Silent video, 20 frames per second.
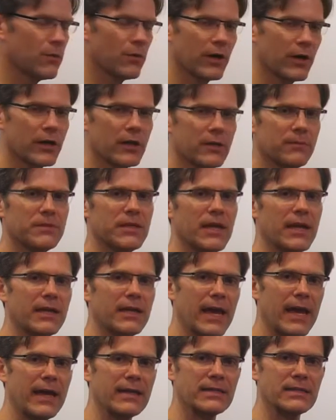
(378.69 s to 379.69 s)
we're going to obtain
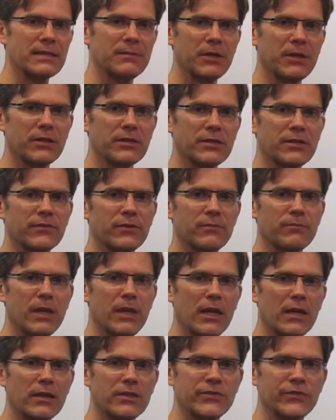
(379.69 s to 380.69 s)
estimates of the
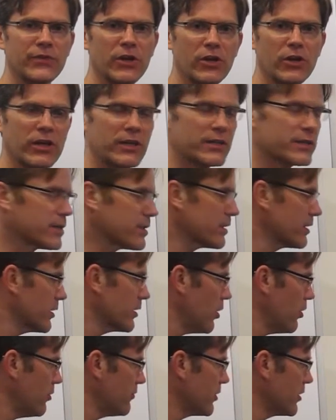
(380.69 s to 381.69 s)
means, variances, and
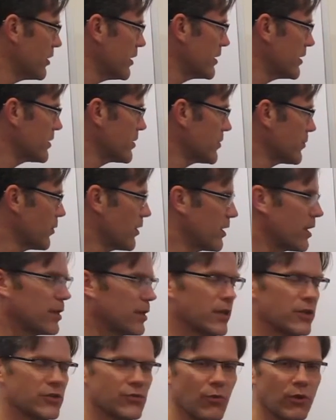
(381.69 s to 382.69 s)
covariances within
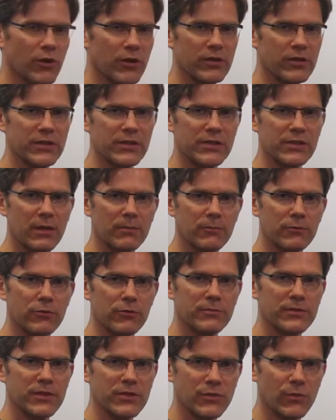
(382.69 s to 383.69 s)
each one of these
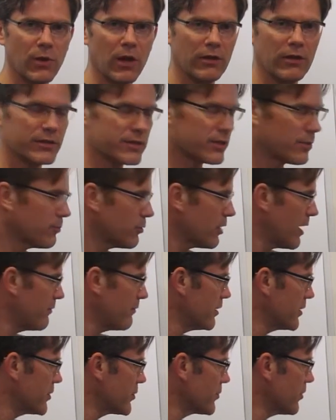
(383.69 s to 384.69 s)
subgroups, as well as their
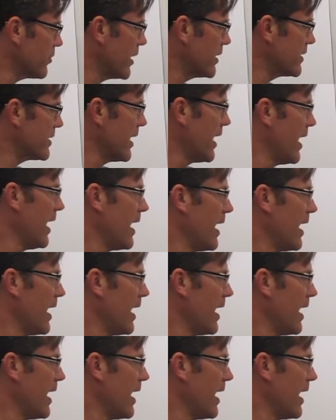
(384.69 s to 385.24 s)
prevalence rates.